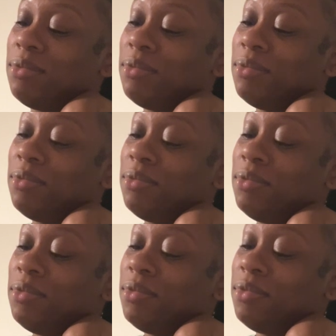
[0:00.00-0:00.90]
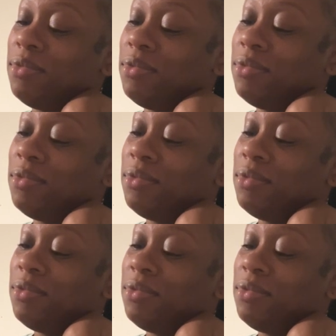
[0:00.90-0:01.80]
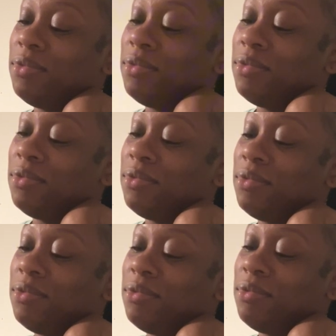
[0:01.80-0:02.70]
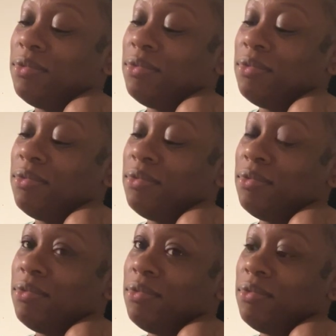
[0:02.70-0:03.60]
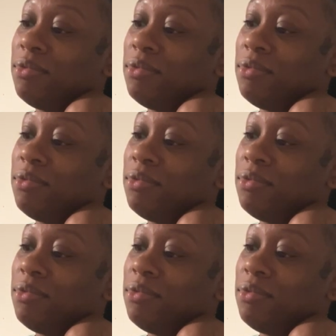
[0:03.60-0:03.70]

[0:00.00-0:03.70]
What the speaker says: (no one is talking)